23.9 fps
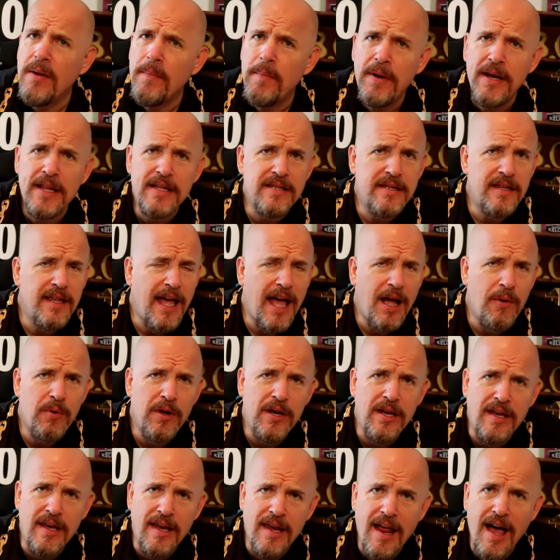but it's I
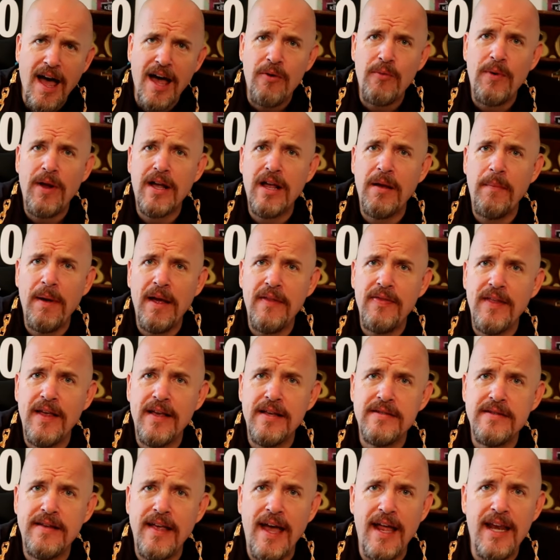would not recommend
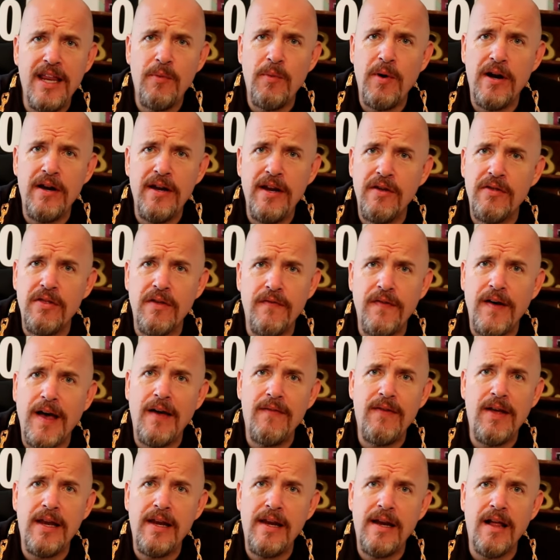this anywhere near the
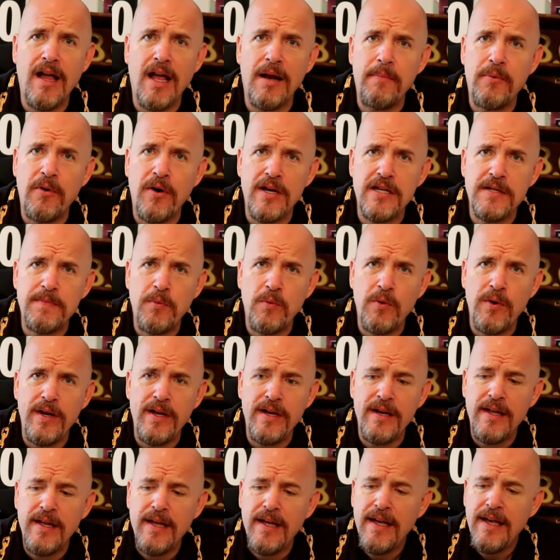5.89 price
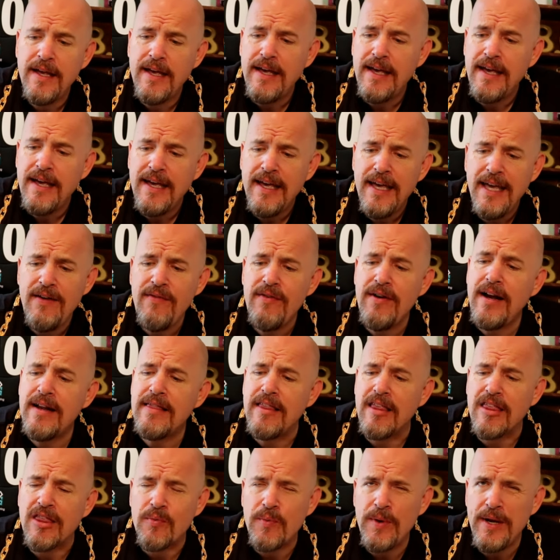point. Even at
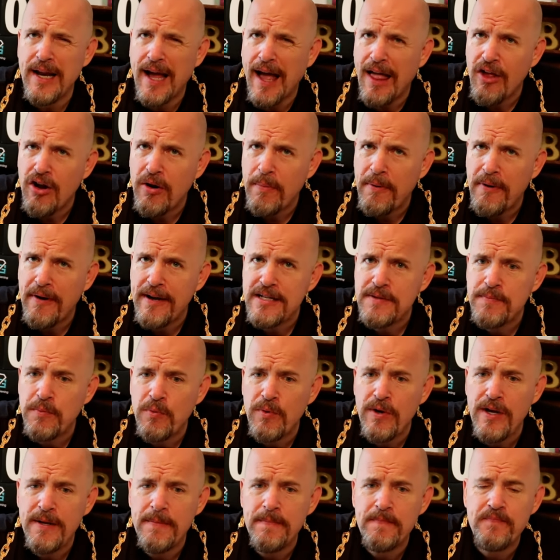the $3 price
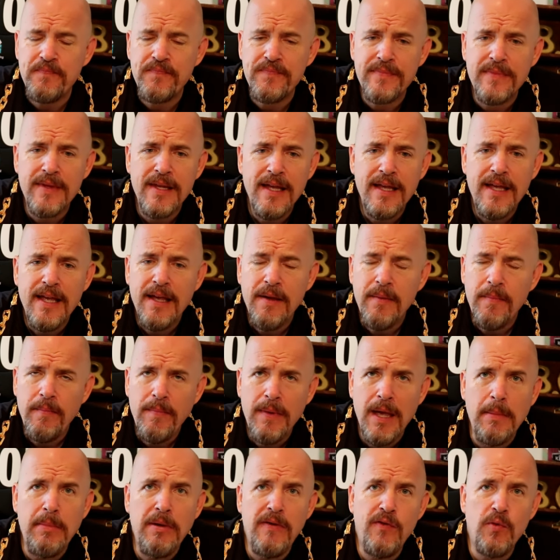point,
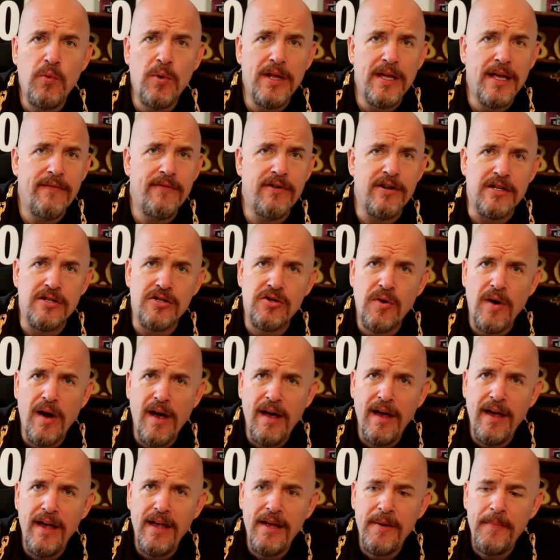maybe if you want to give it a
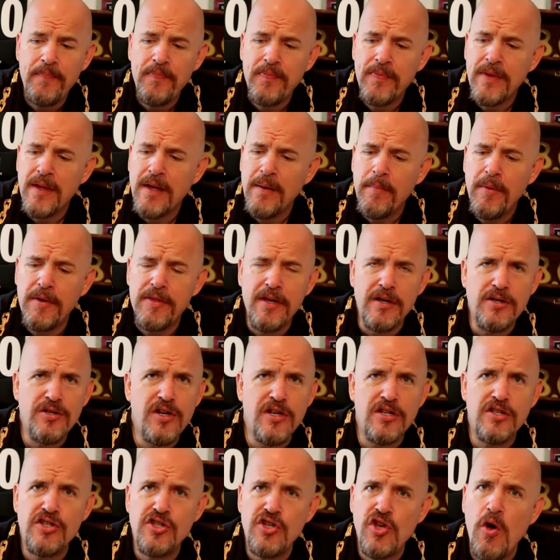try, but there's
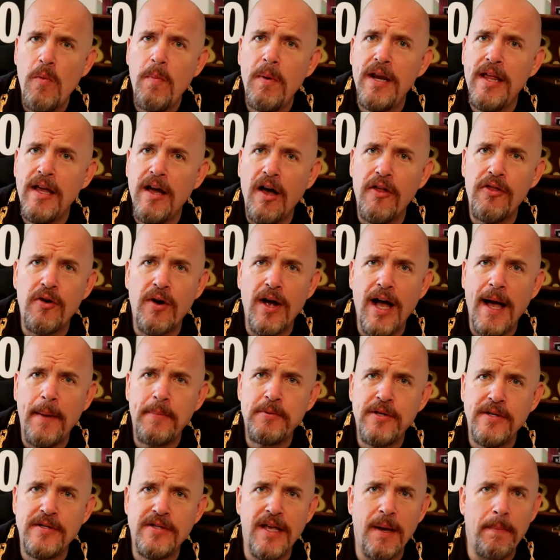just so many other
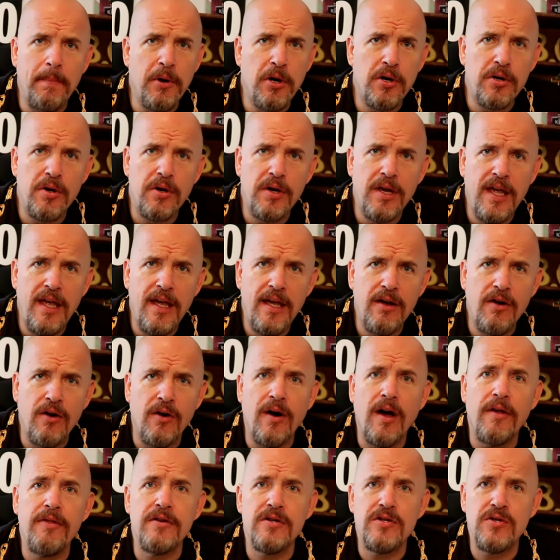options at Burger King
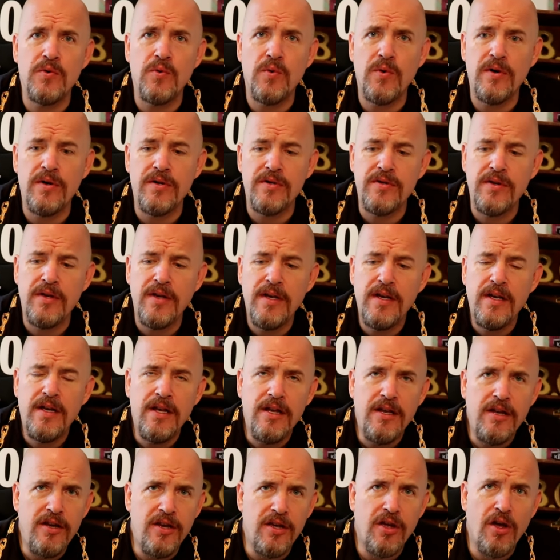or other stores
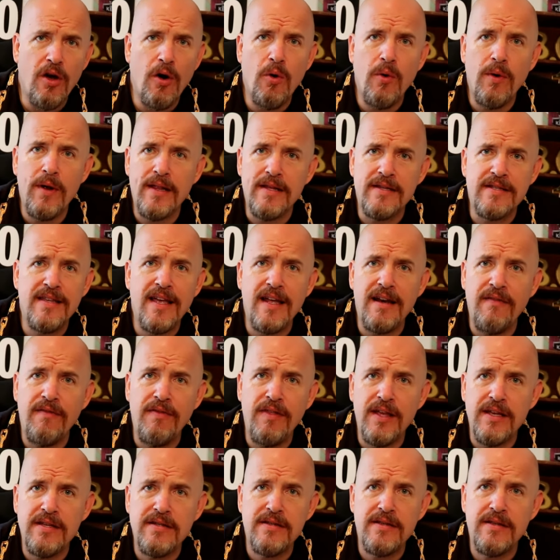to go instead of
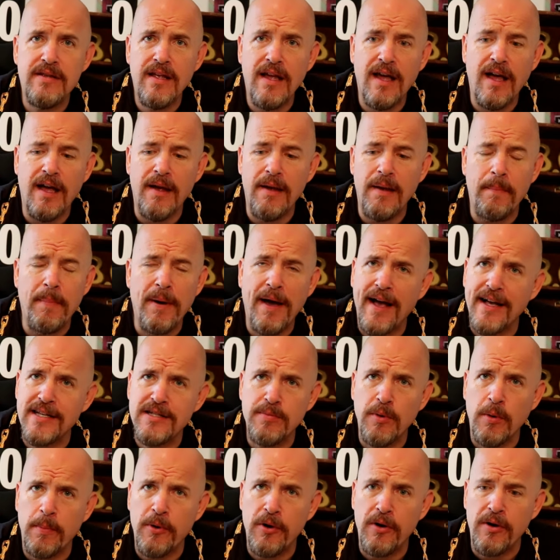this uh,
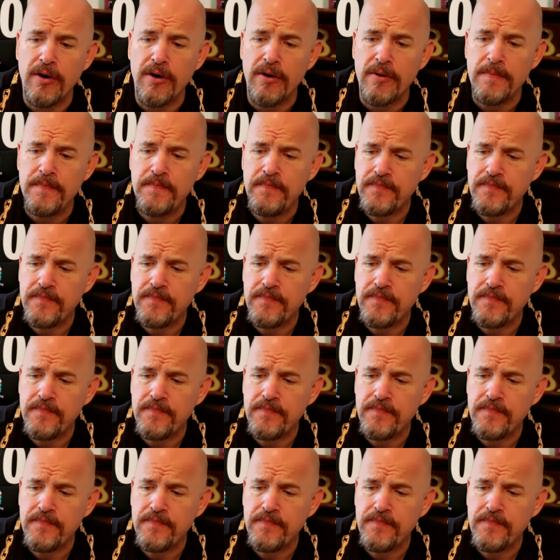Impossible Burger